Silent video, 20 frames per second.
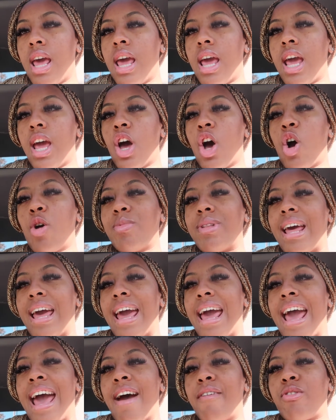and hope
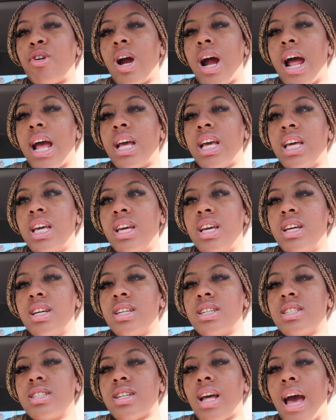that after i
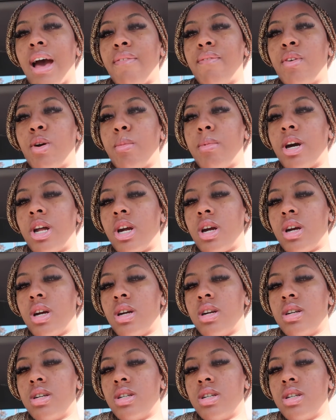eat i feel better